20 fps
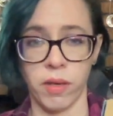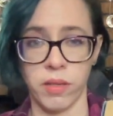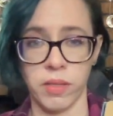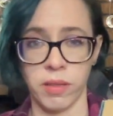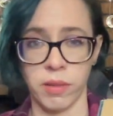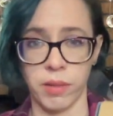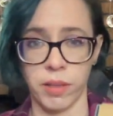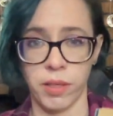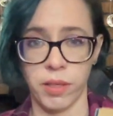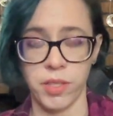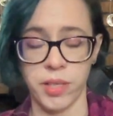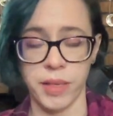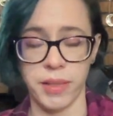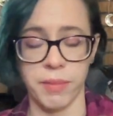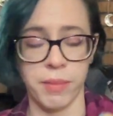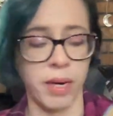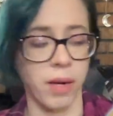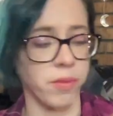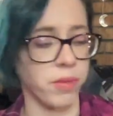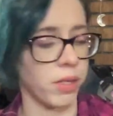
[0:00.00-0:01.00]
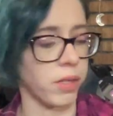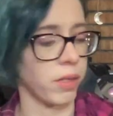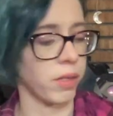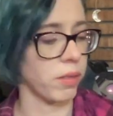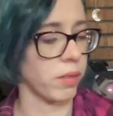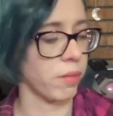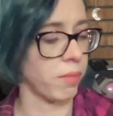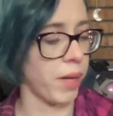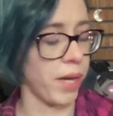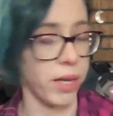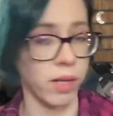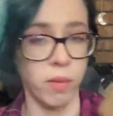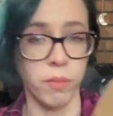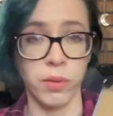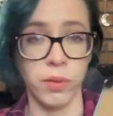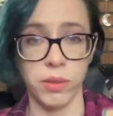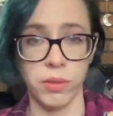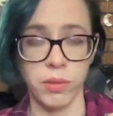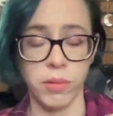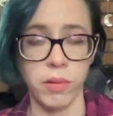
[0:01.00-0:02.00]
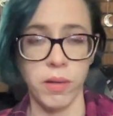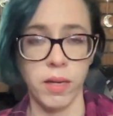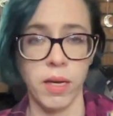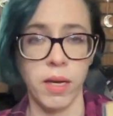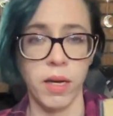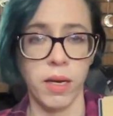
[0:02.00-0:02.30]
So, I'm going to try them out. They're pale blue.